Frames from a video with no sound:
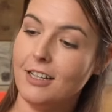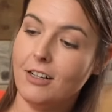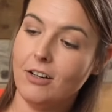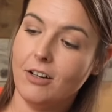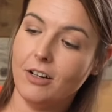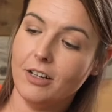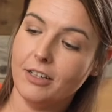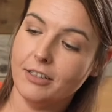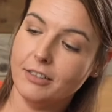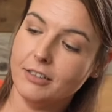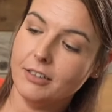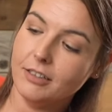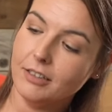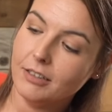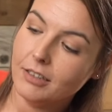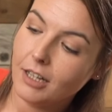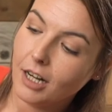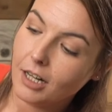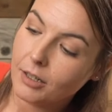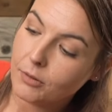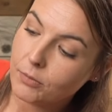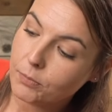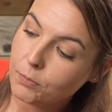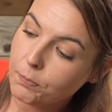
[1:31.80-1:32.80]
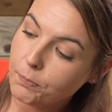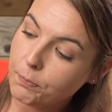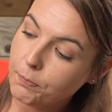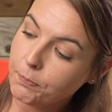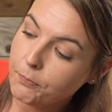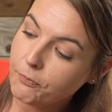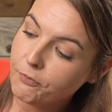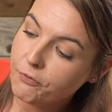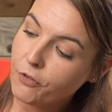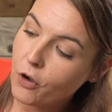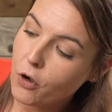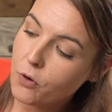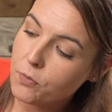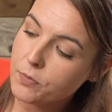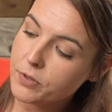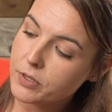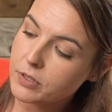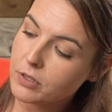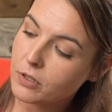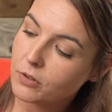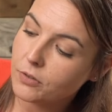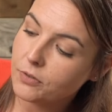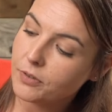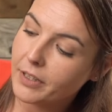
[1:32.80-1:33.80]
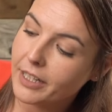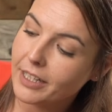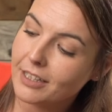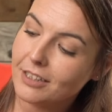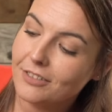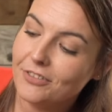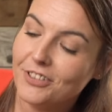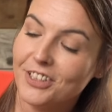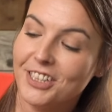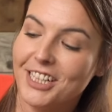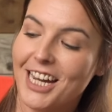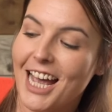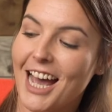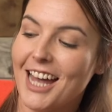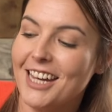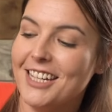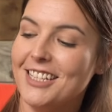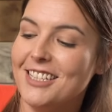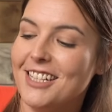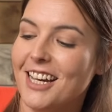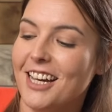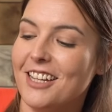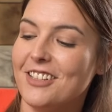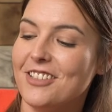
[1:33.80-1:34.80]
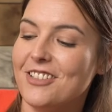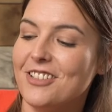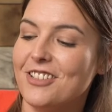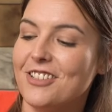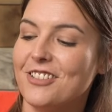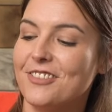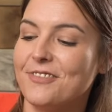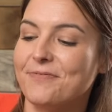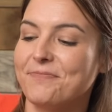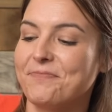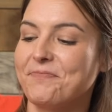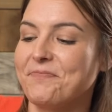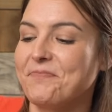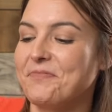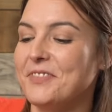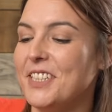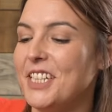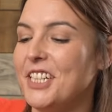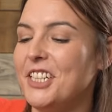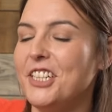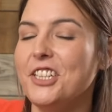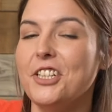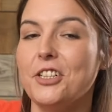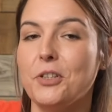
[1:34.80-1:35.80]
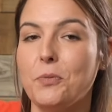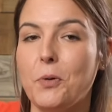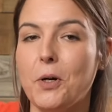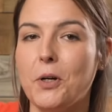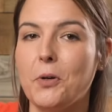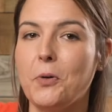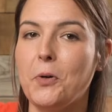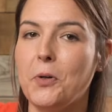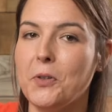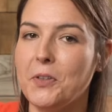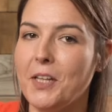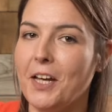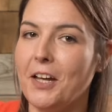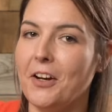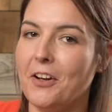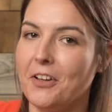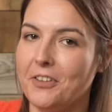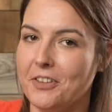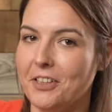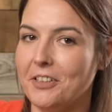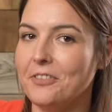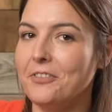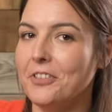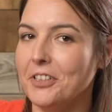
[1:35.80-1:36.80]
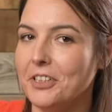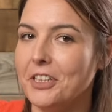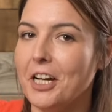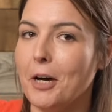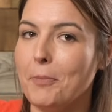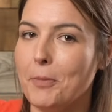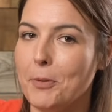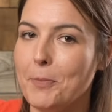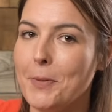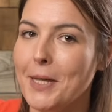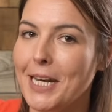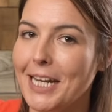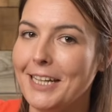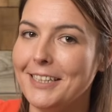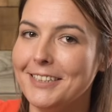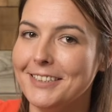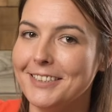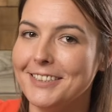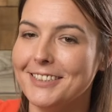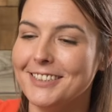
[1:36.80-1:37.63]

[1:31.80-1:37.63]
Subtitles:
it on our foam snowflake for an added touch. You're going to want to hold that on there for a couple minutes.